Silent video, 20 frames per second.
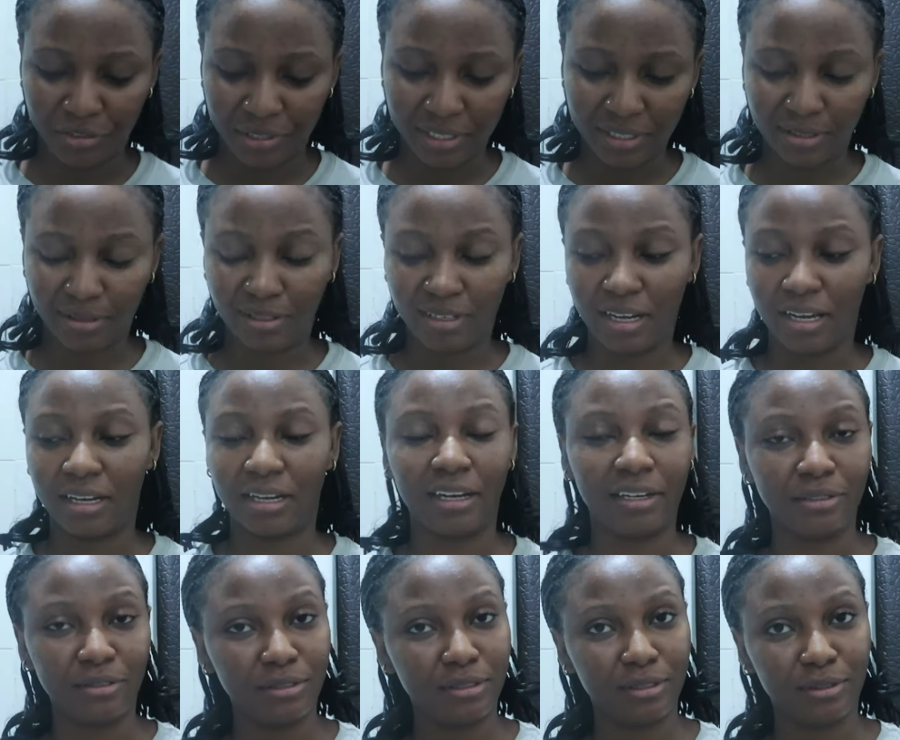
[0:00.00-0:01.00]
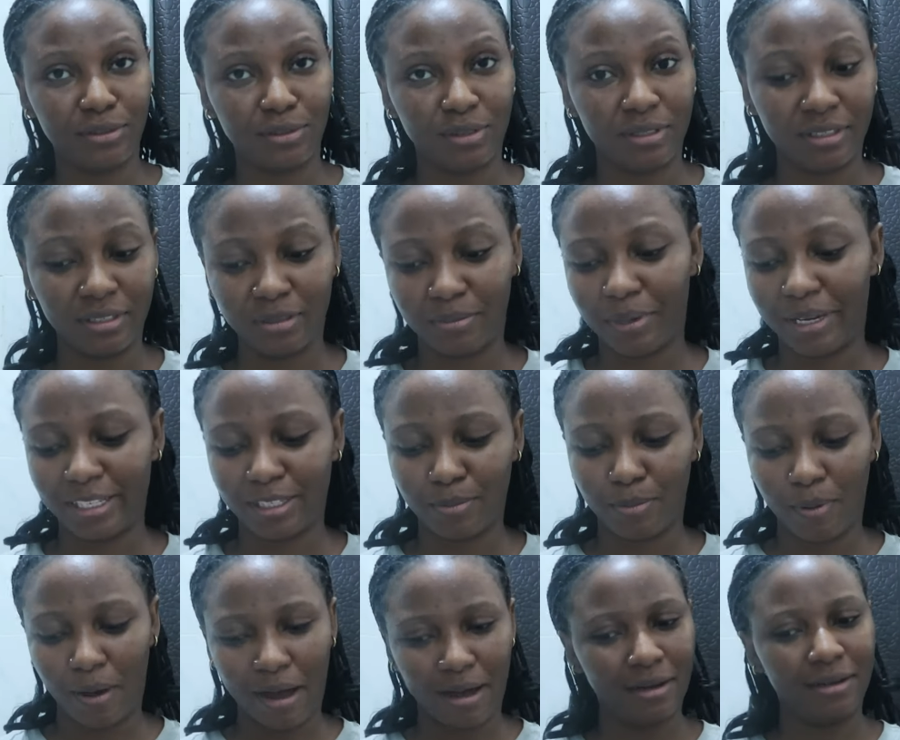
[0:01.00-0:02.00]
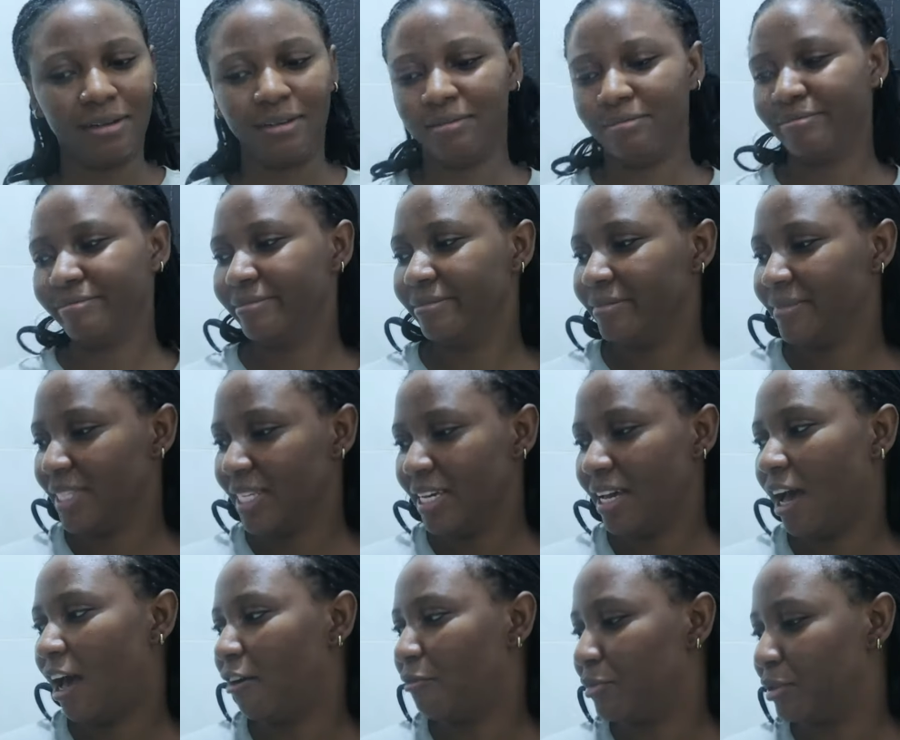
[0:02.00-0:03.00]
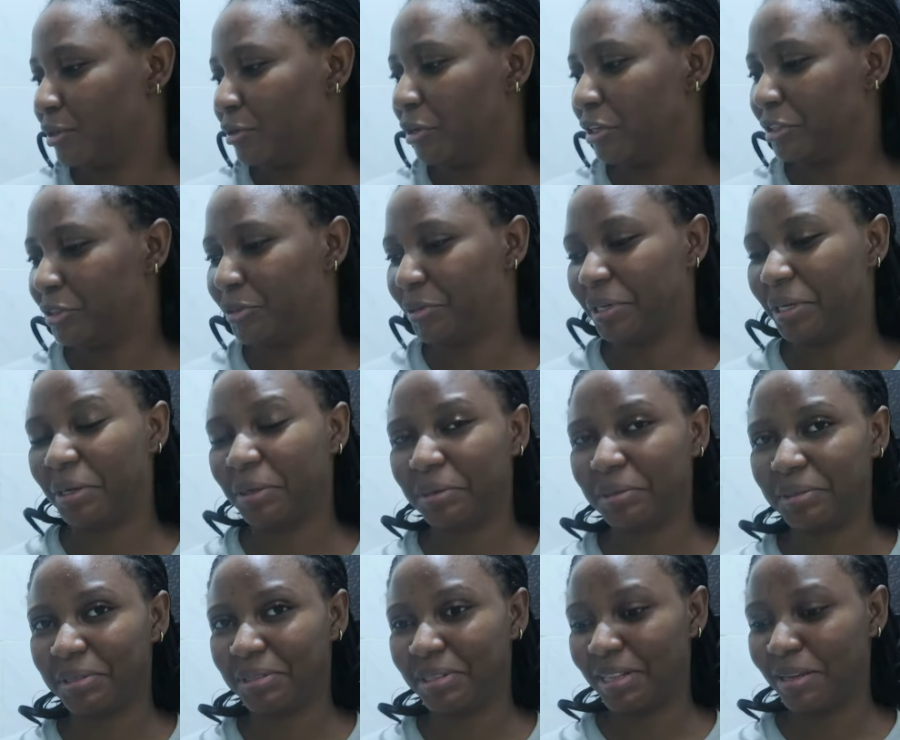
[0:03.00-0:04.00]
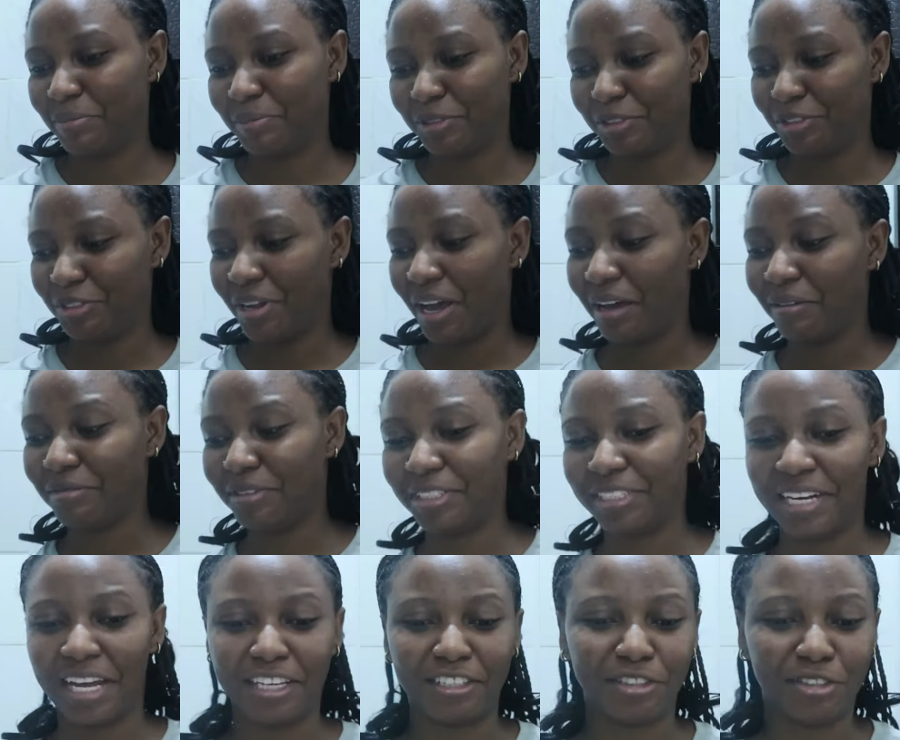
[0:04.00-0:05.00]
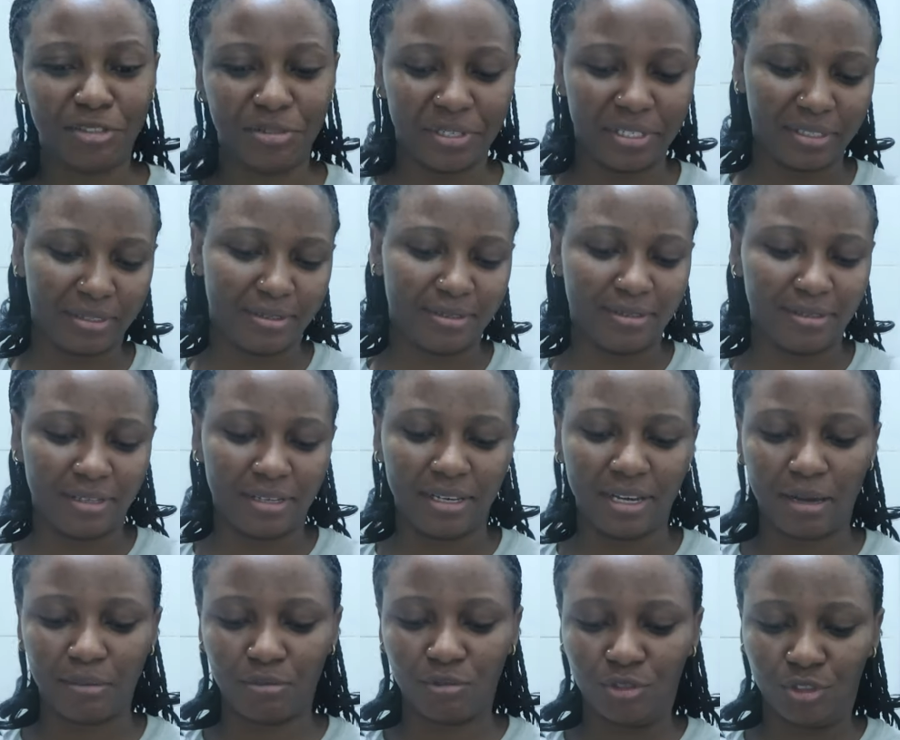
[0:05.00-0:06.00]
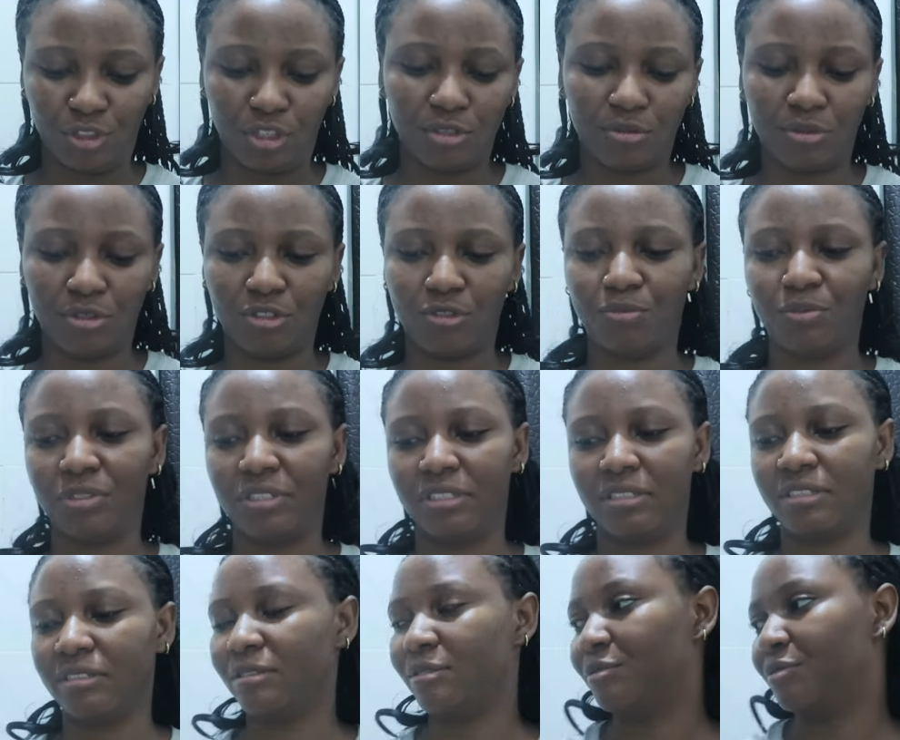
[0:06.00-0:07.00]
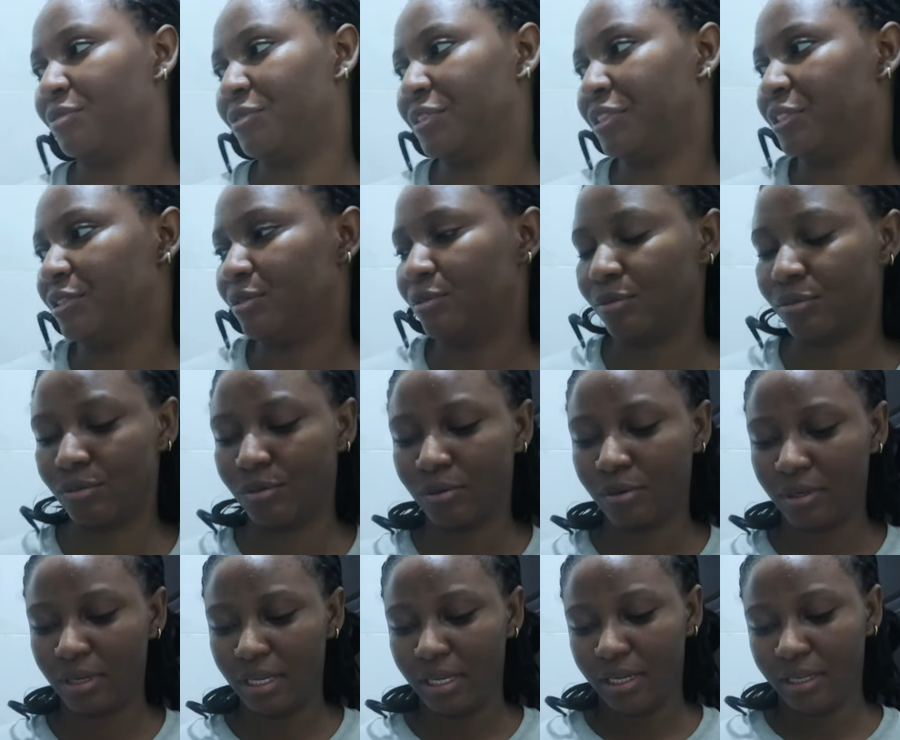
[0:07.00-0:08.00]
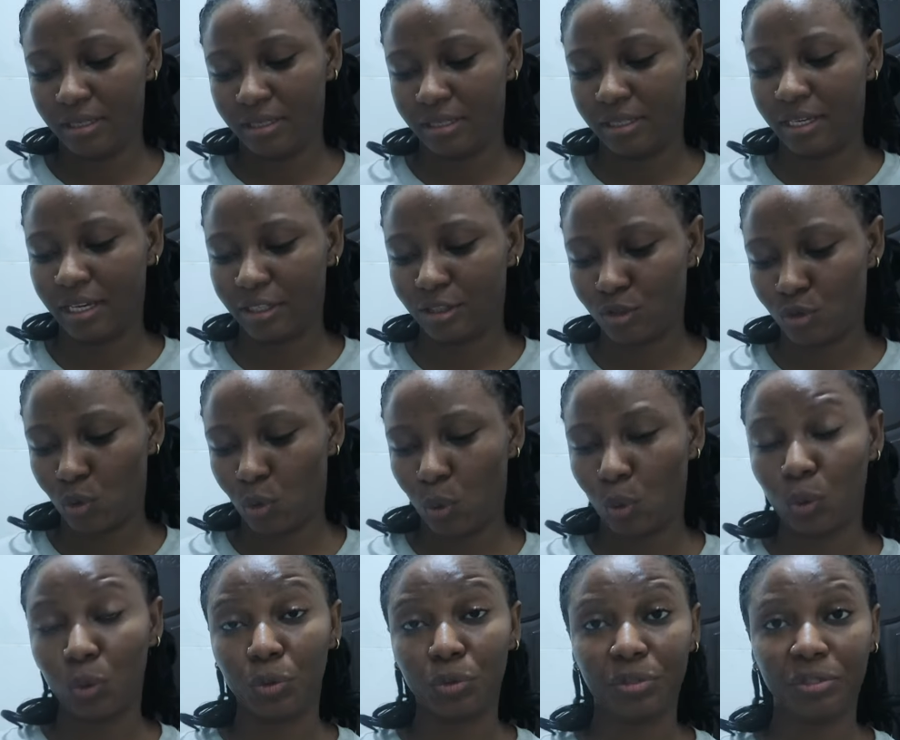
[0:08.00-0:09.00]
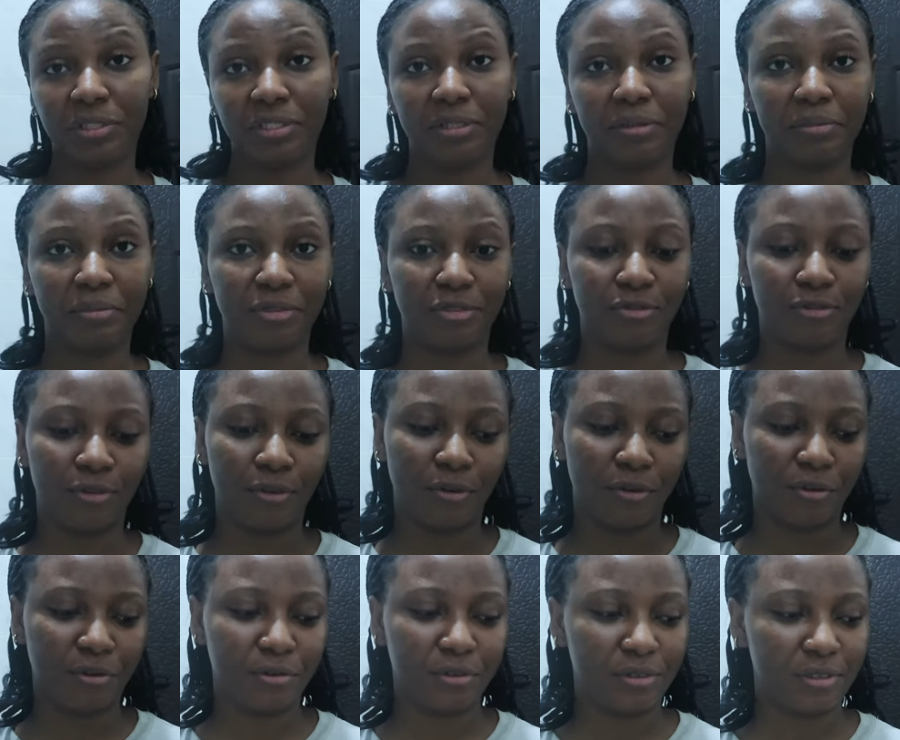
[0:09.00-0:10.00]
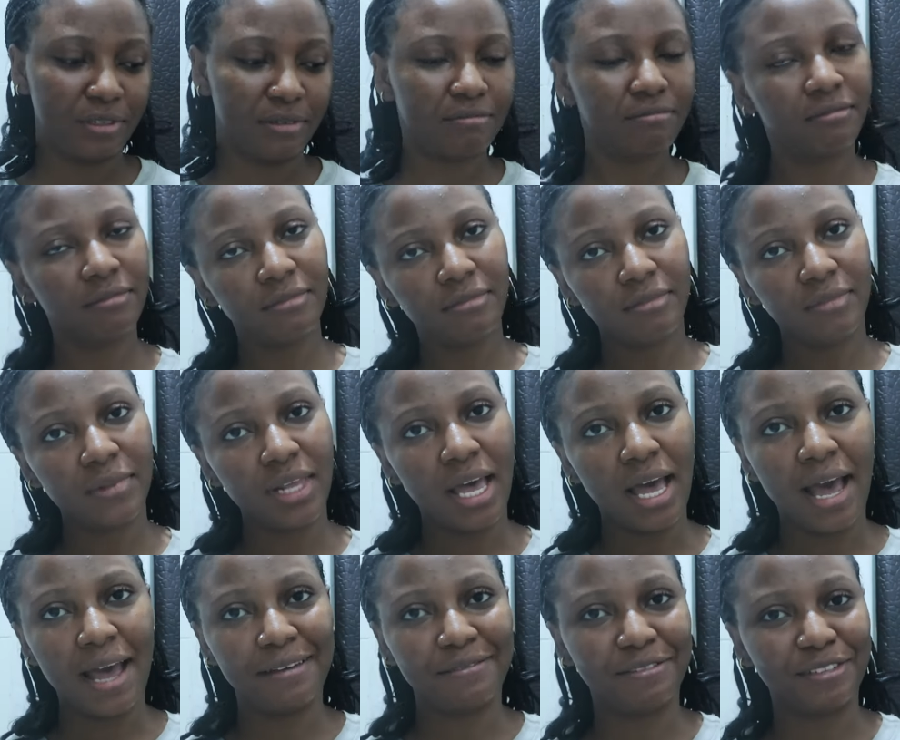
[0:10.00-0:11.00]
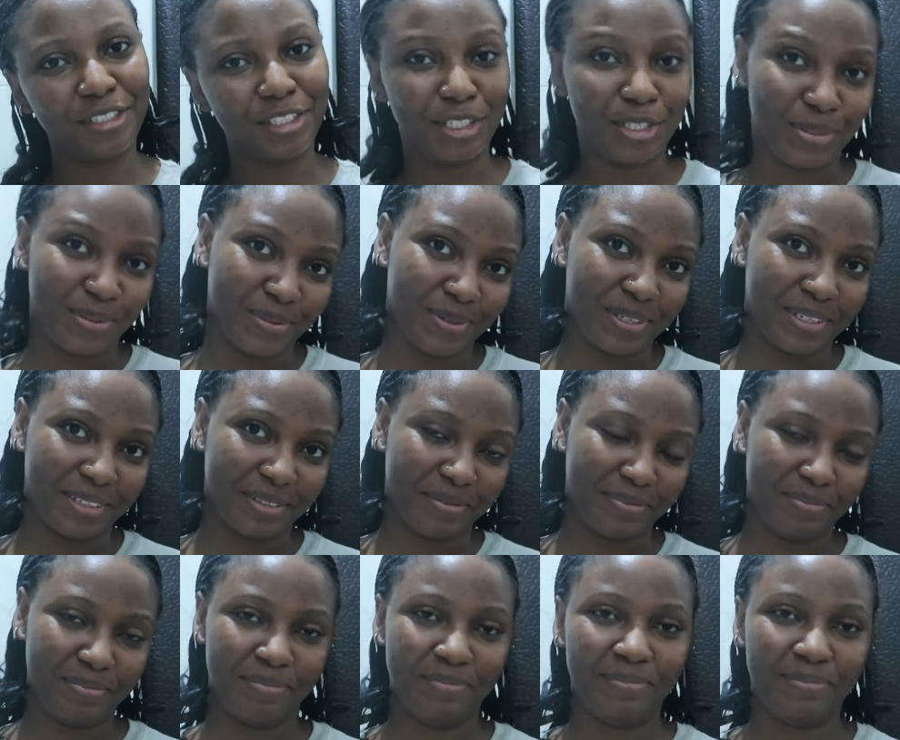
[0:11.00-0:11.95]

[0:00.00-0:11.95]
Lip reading: drink so that I can use it to eat my spark. I've been going through a lot. Let me have a nice drink today. I'm just going to put it in the fridge to get cold before I finish cooking.